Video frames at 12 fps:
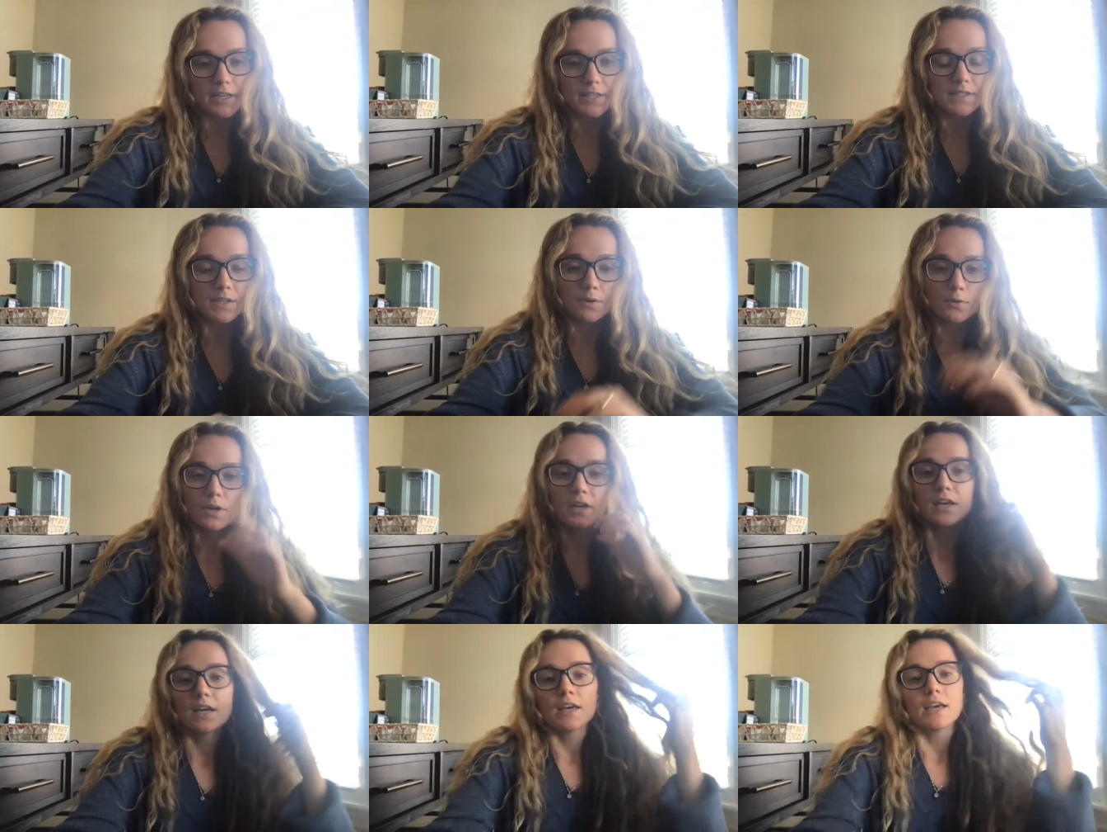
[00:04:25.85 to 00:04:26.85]
And so
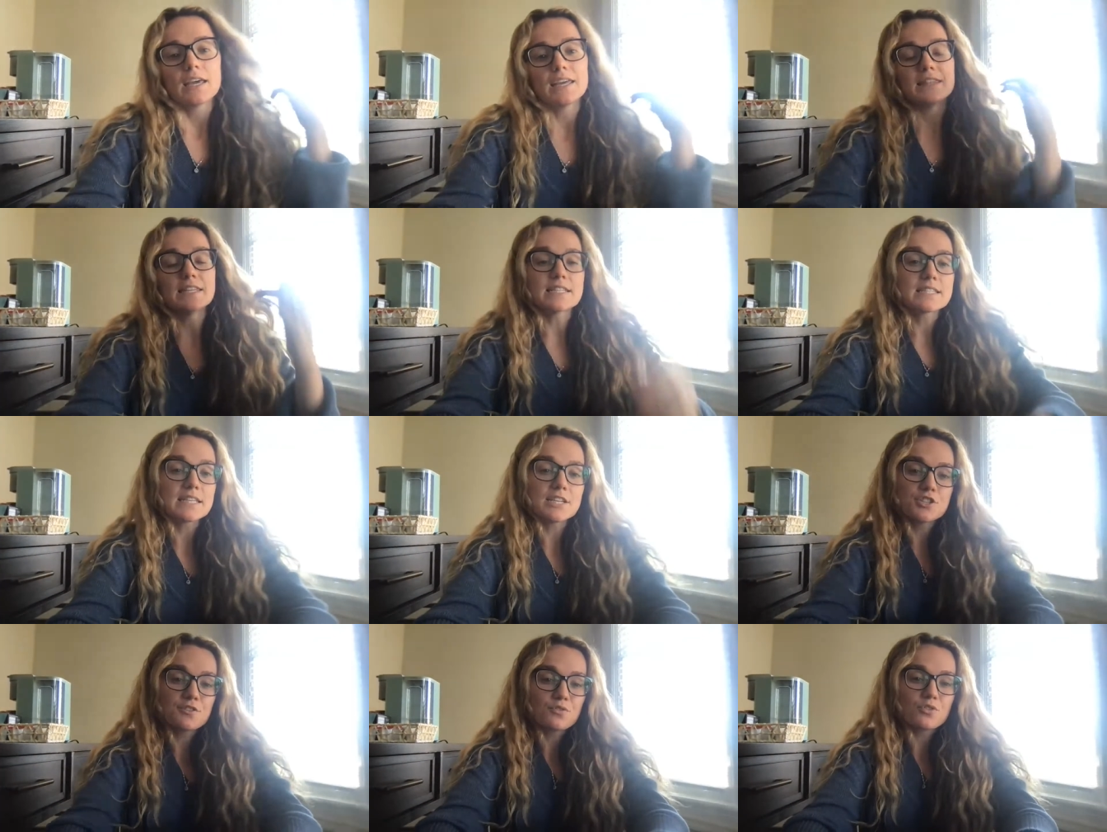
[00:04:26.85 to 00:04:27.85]
in this stage
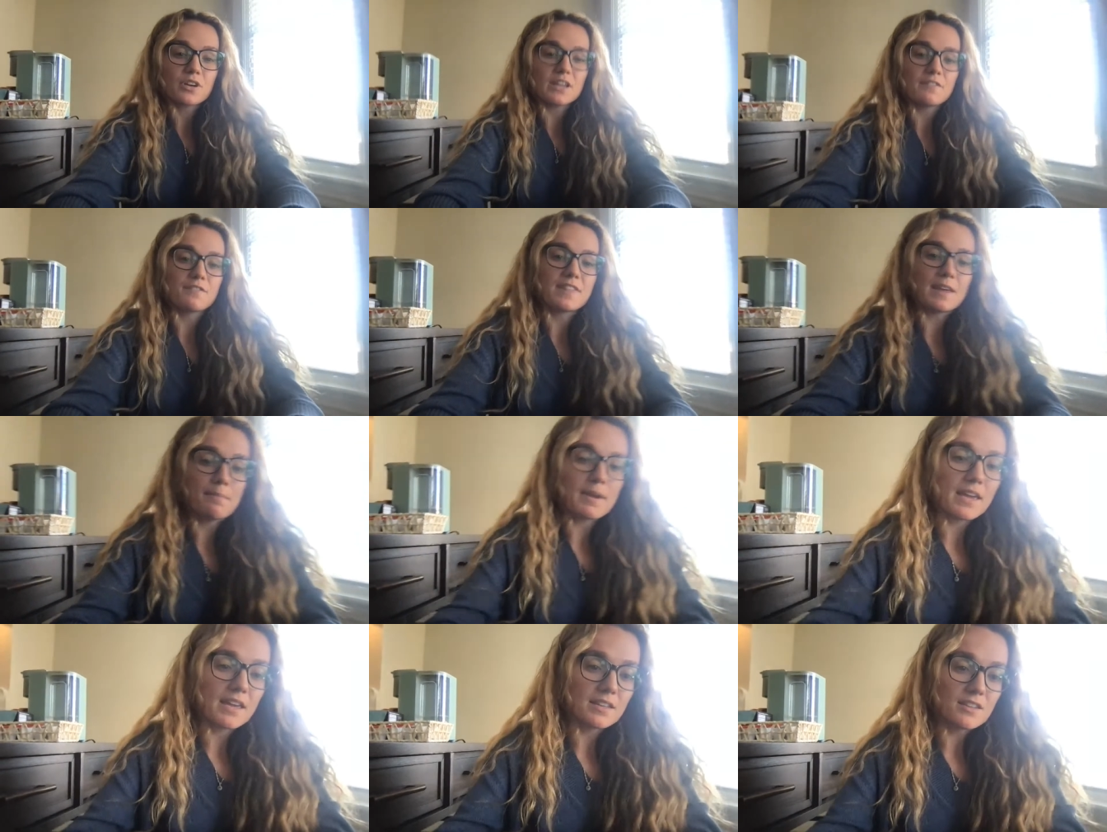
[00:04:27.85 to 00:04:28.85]
of grief, they
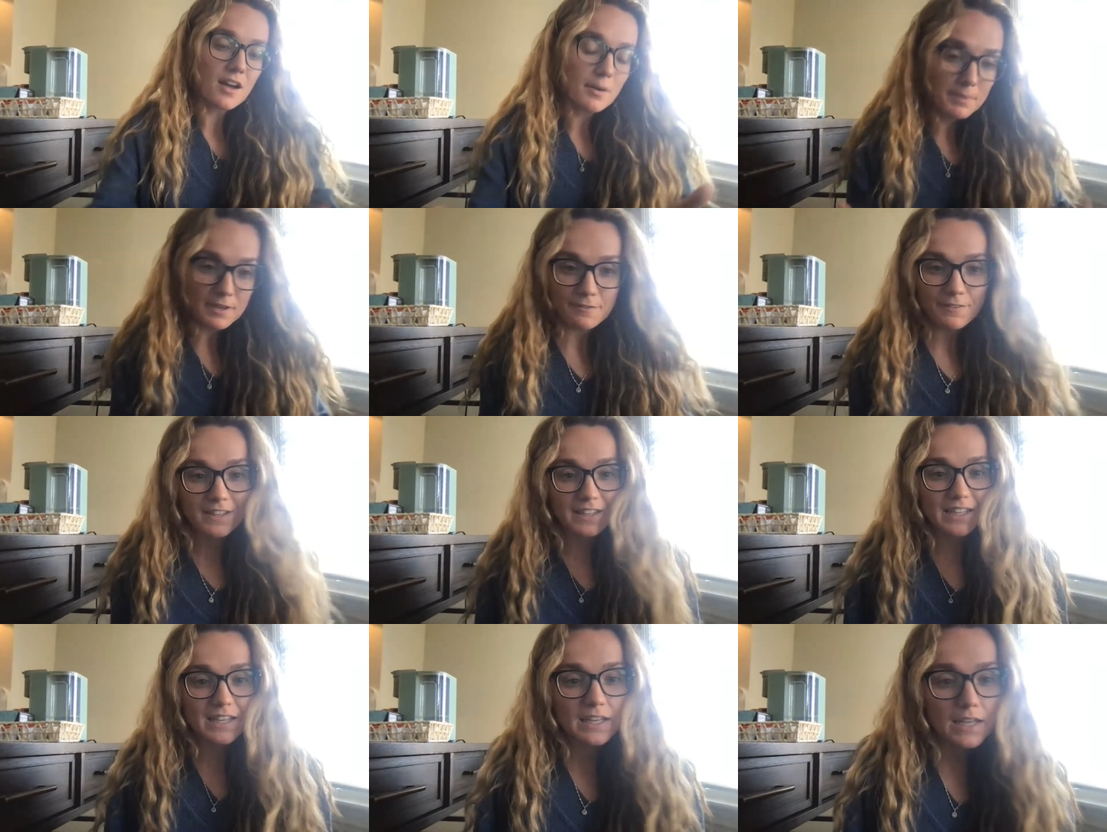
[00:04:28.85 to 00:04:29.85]
may not be
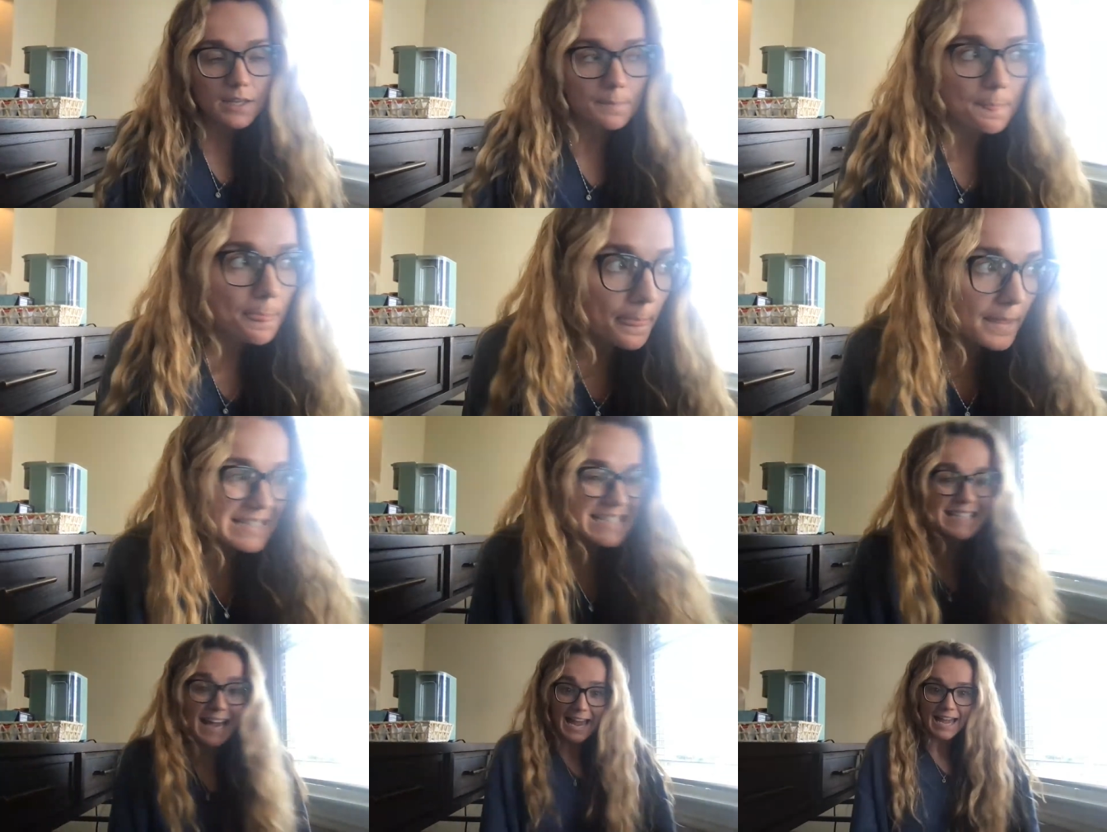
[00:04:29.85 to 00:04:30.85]
feeling
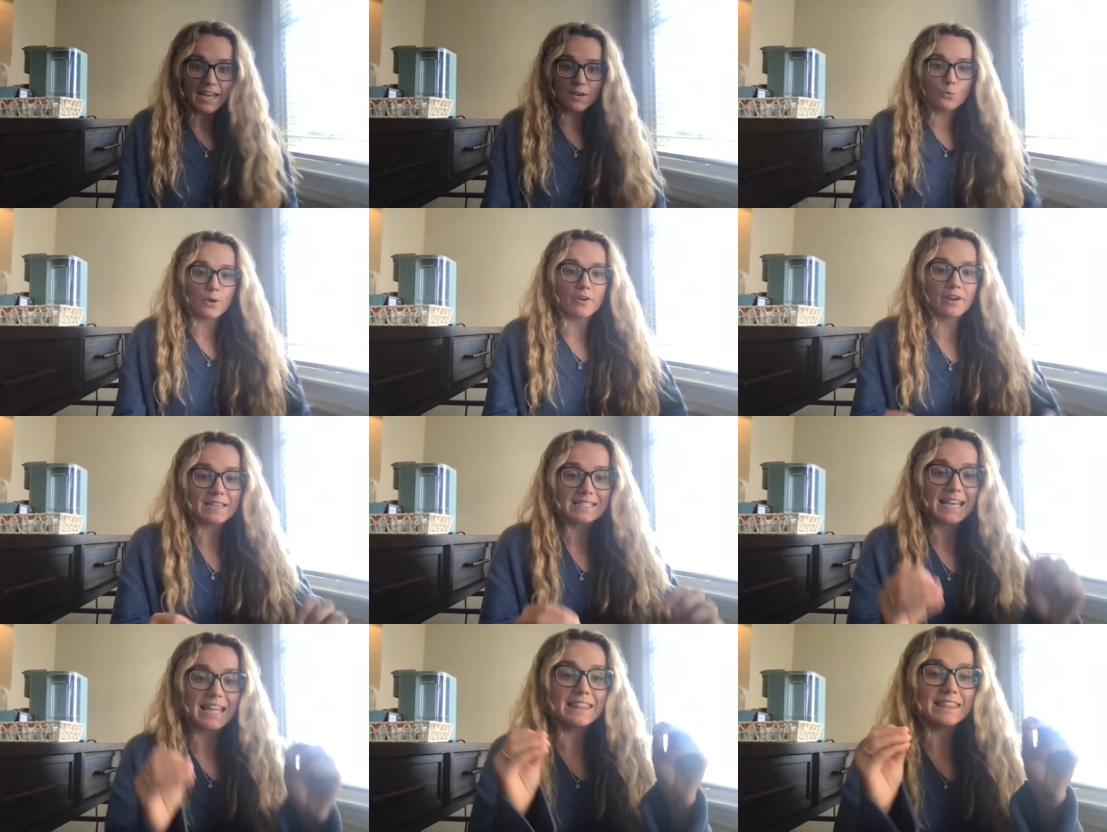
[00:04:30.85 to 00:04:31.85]
sad, whereas
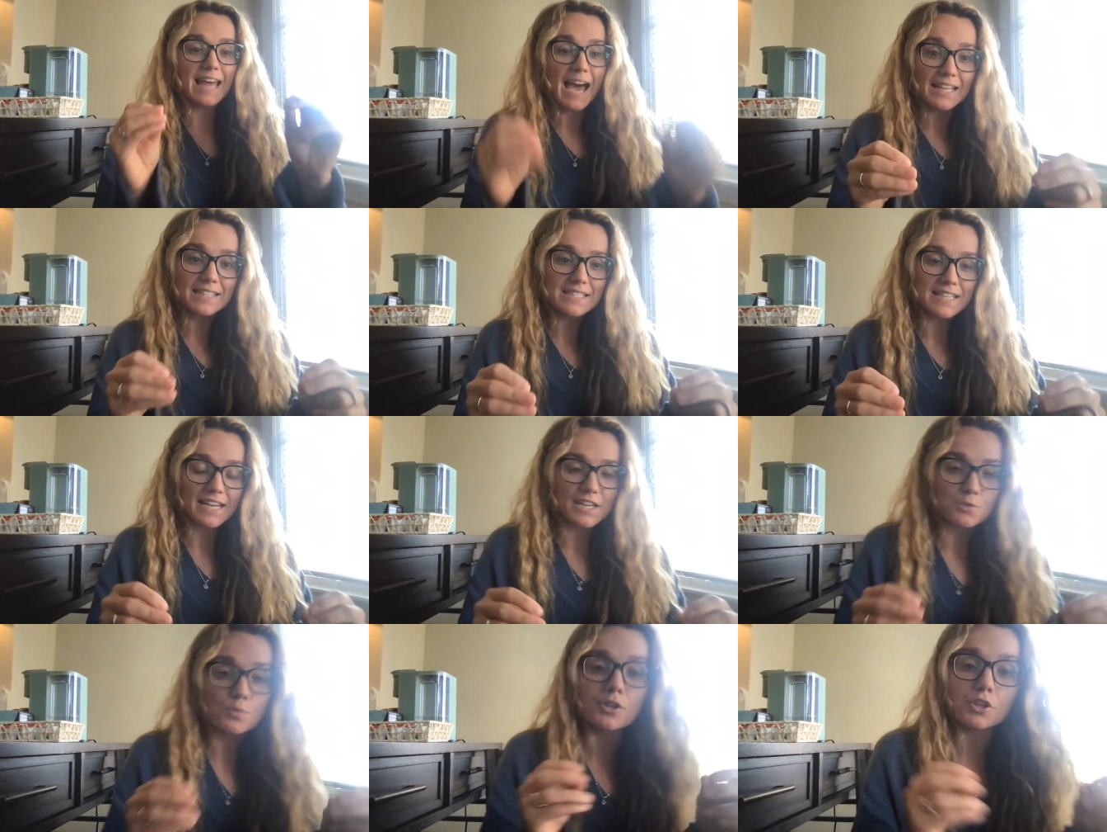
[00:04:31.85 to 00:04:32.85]
at that
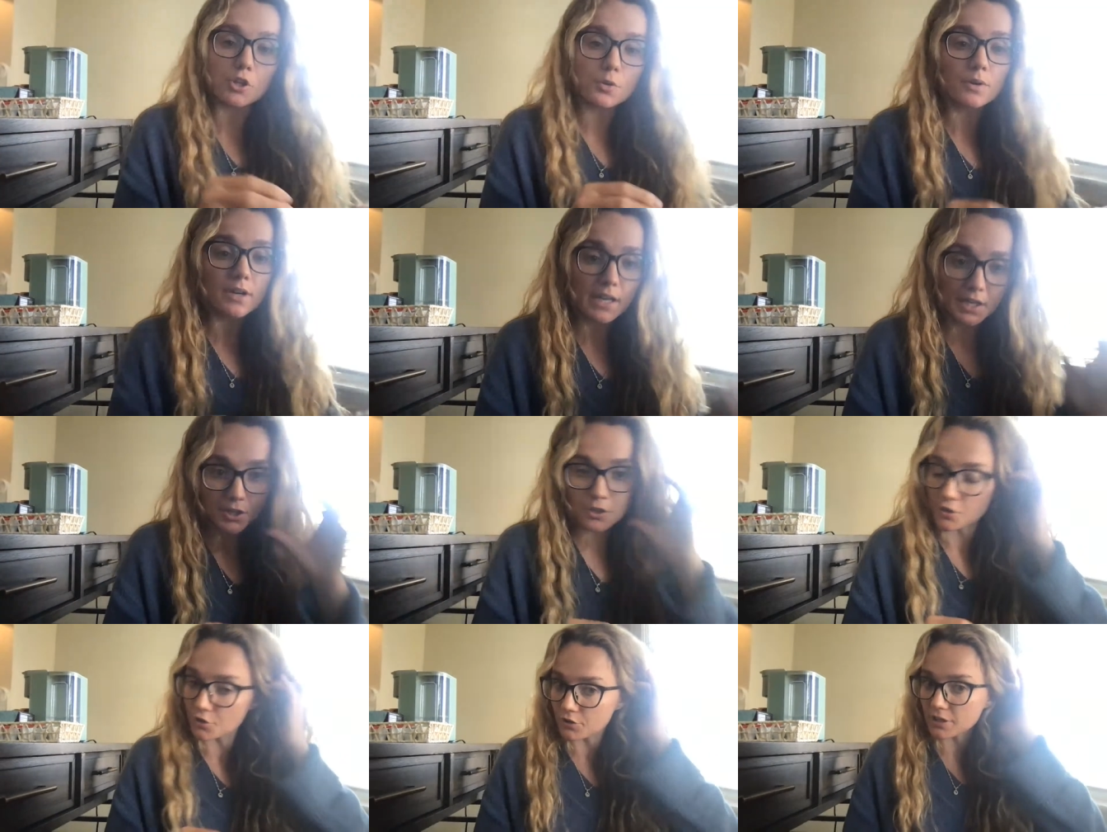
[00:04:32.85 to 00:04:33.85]
stage, when you were in
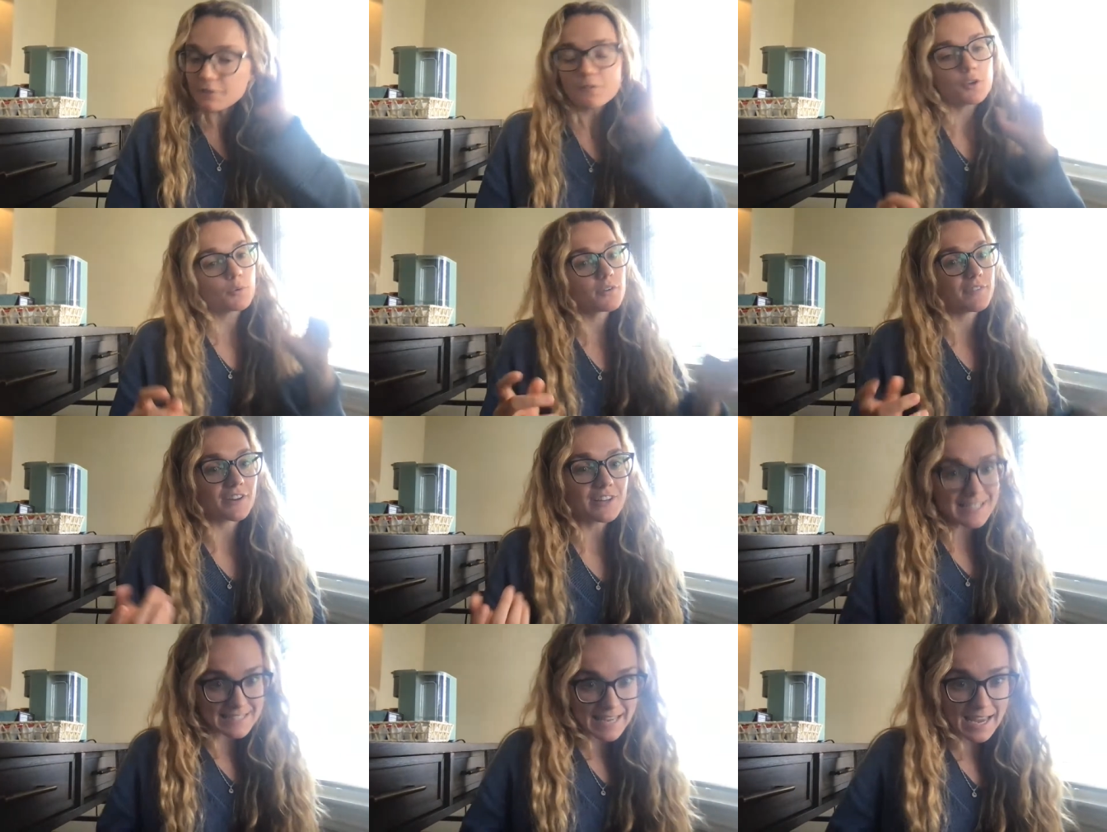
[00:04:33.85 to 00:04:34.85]
your grief, you were very
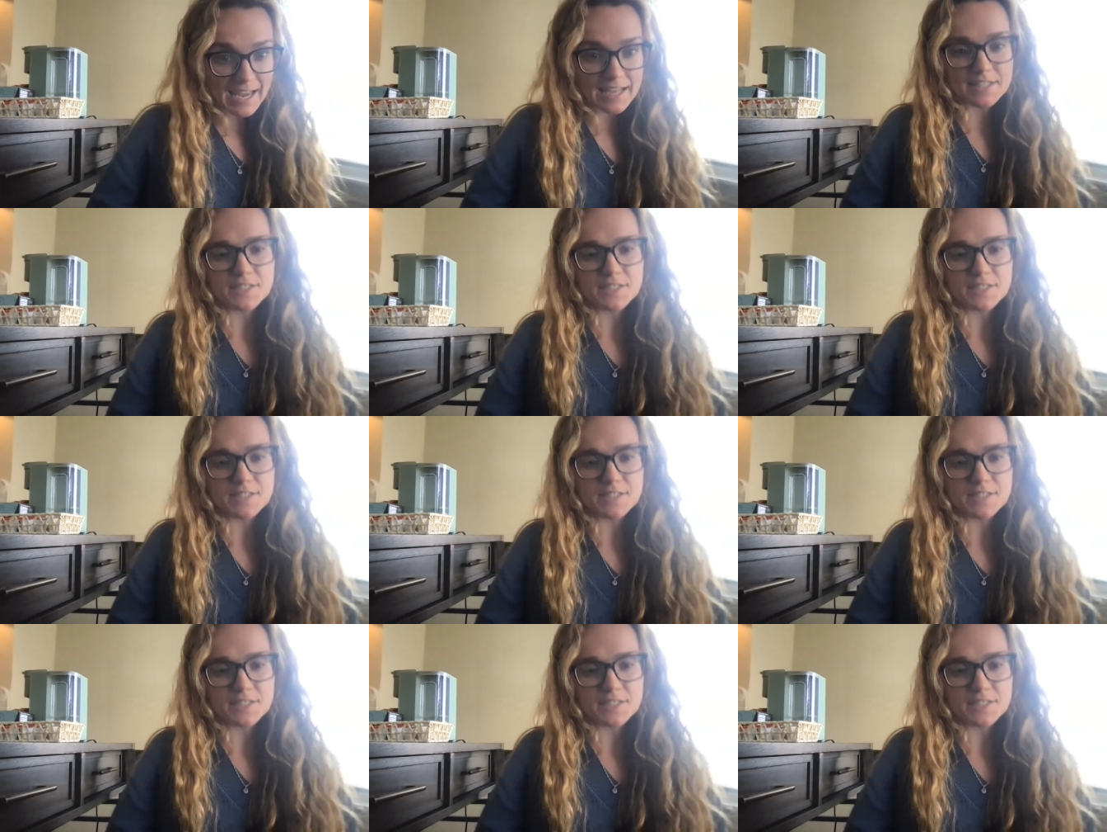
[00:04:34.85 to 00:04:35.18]
sad.